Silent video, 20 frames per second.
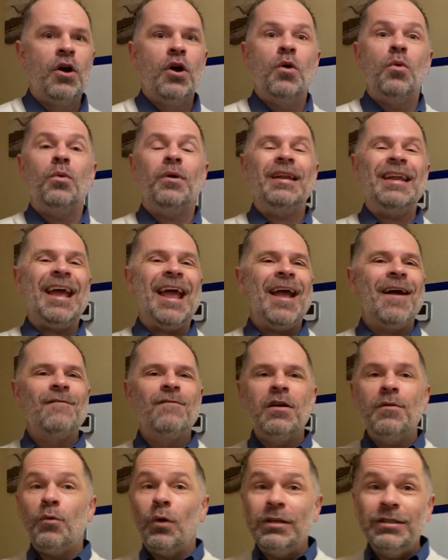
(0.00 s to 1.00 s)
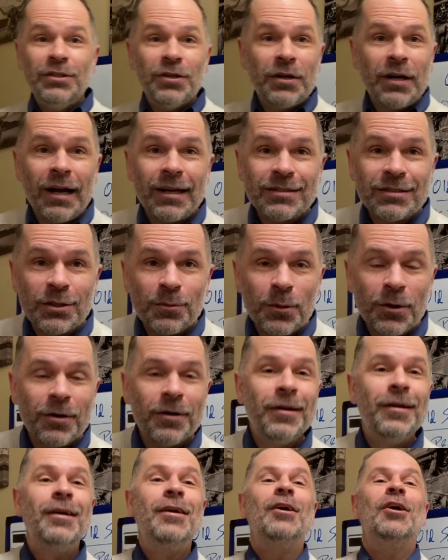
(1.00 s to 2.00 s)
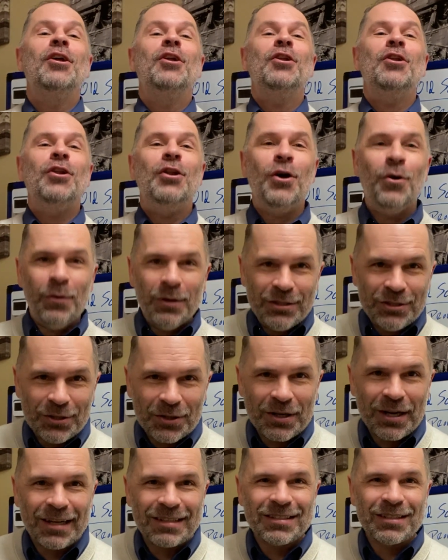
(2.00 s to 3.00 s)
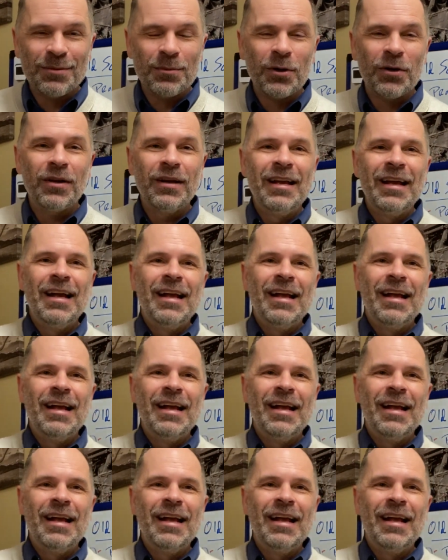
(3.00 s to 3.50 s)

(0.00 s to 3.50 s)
When everyone's your customer, no one's your customer.